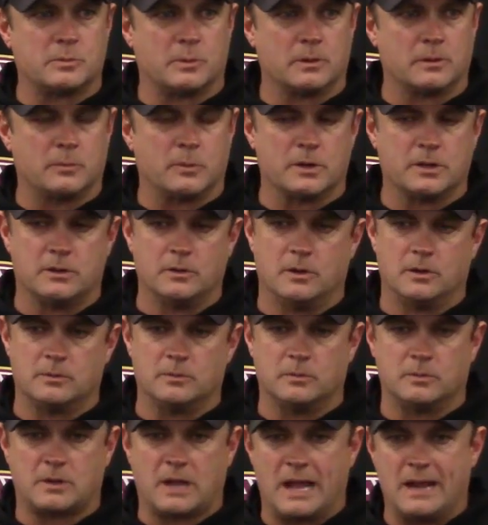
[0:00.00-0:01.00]
We're
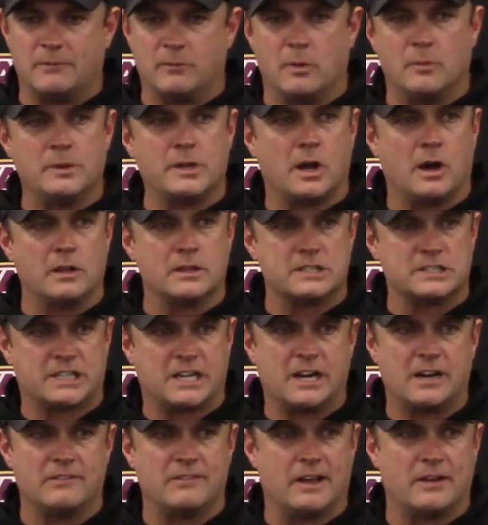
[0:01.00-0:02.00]
doing kind of what we call this
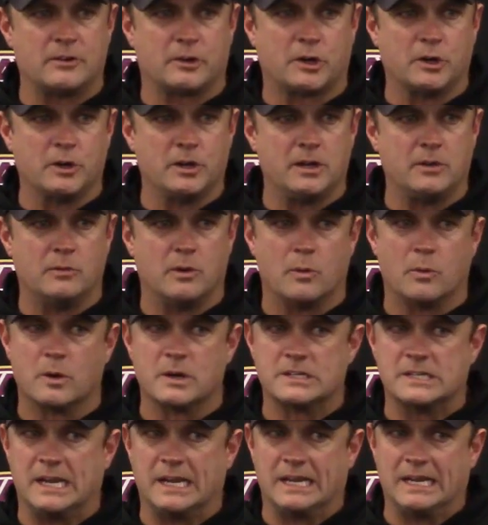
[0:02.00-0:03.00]
caravan recruiting, where
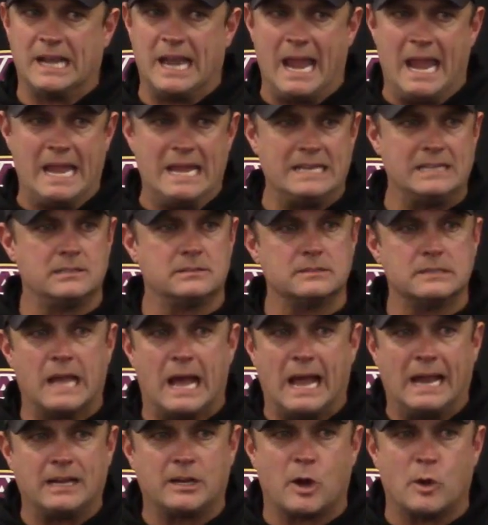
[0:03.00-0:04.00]
we're taking
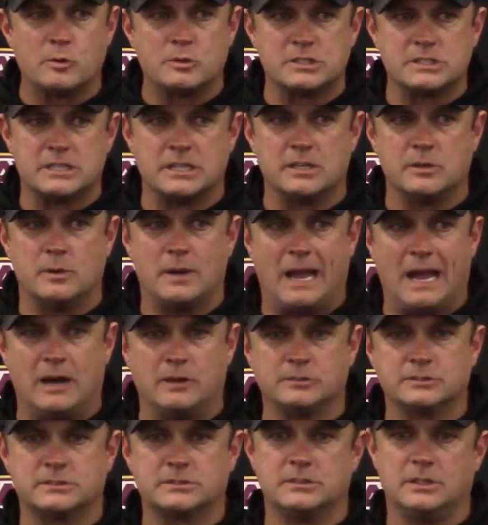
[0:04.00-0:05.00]
8-9 coaches into a
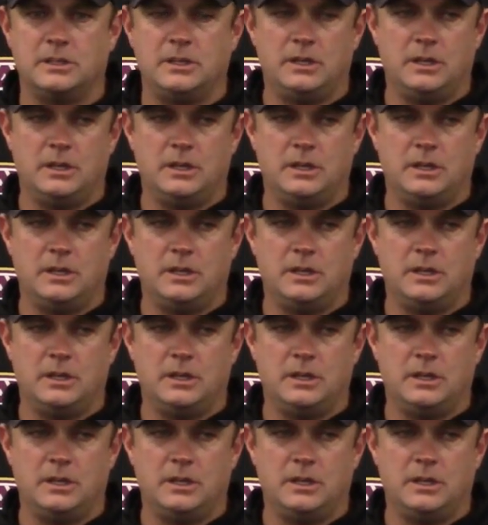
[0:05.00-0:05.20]
house,